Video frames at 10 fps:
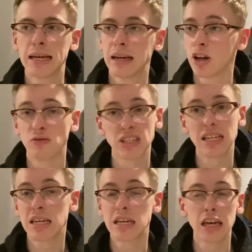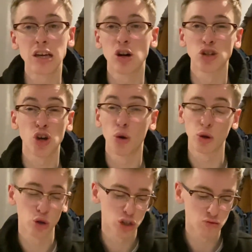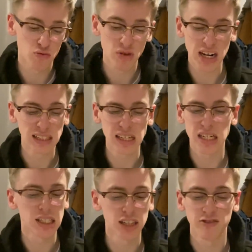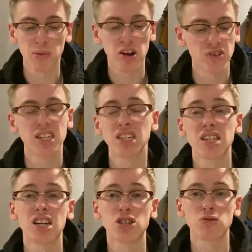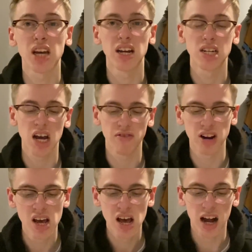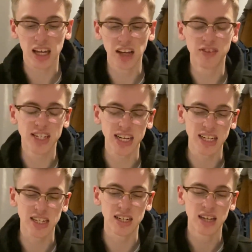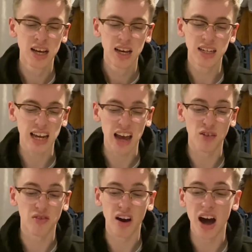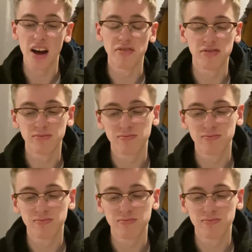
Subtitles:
And obviously he got his goal. I thought it was a really decent shift by Richie tonight, so he's getting a 7. And Gylfi Sigurdsson is getting a 5.